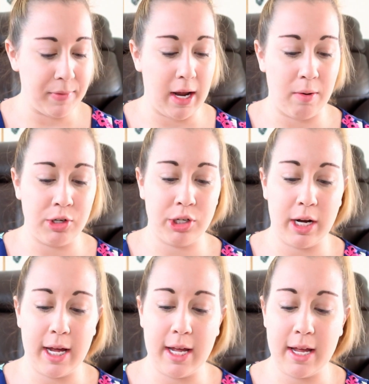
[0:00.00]
now we're
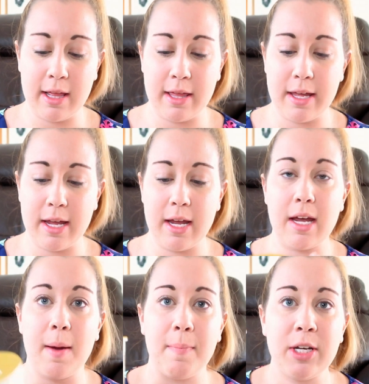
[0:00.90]
trying
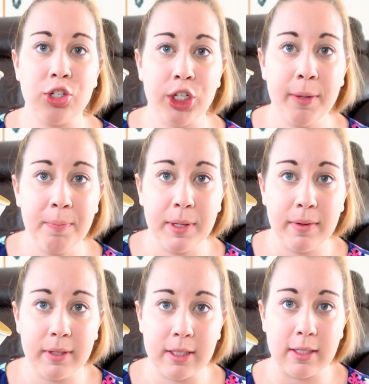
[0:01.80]
the mint chip.
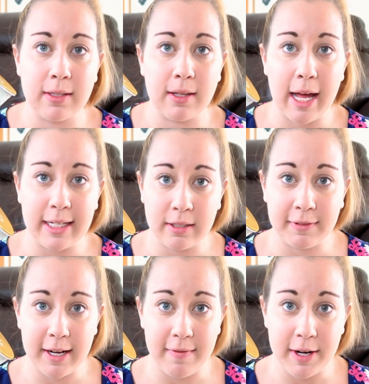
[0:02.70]
This is the last
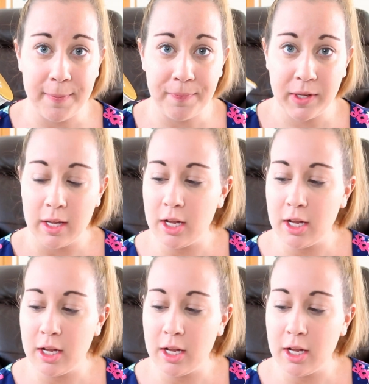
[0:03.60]
flavor.